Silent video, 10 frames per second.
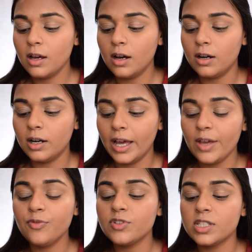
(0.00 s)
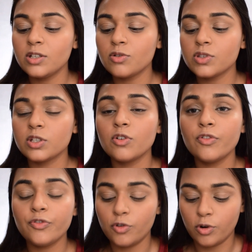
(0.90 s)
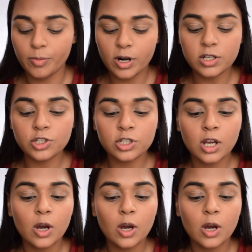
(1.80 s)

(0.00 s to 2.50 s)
F004 brush,